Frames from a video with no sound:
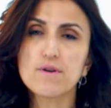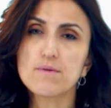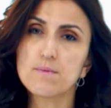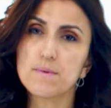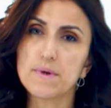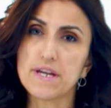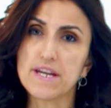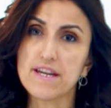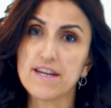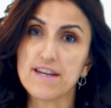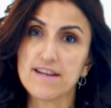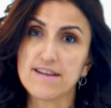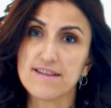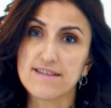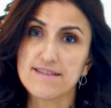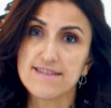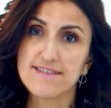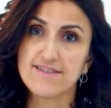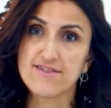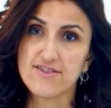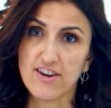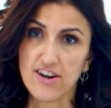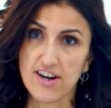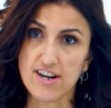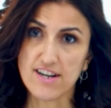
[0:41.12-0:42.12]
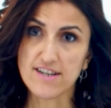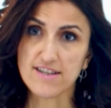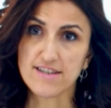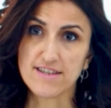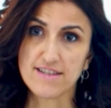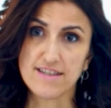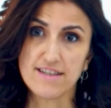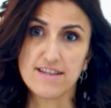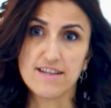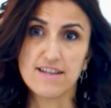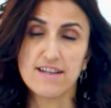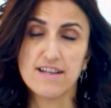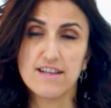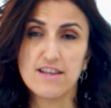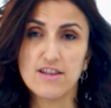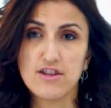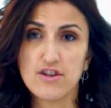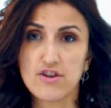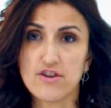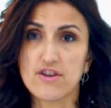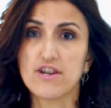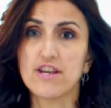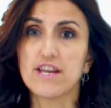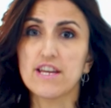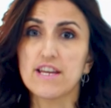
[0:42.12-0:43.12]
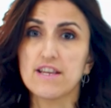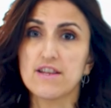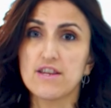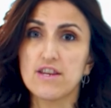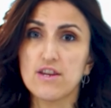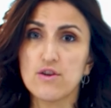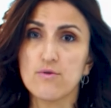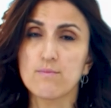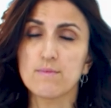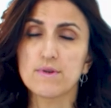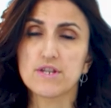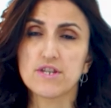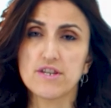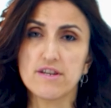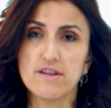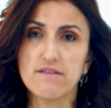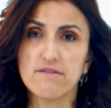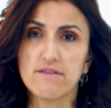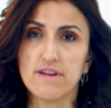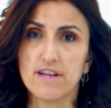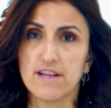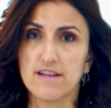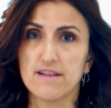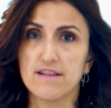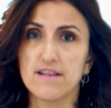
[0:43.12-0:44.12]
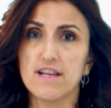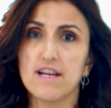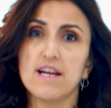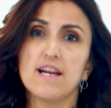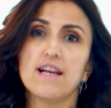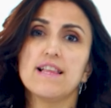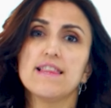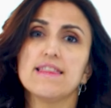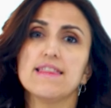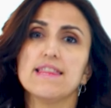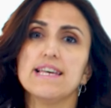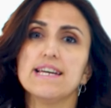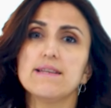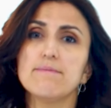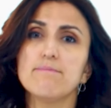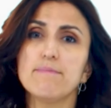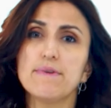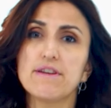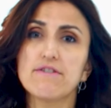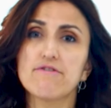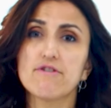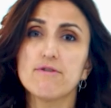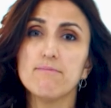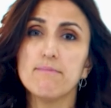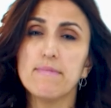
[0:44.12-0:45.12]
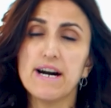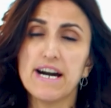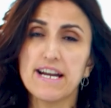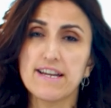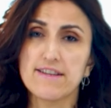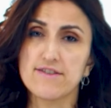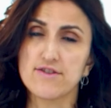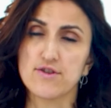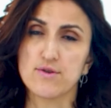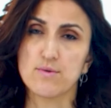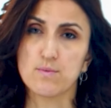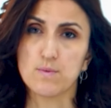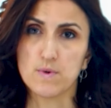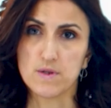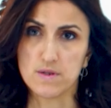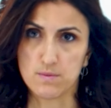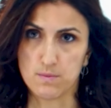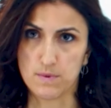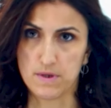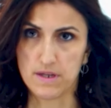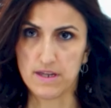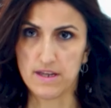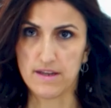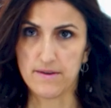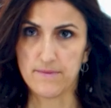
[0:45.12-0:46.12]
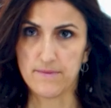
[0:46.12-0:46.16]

we start learning new material, let me remind you what we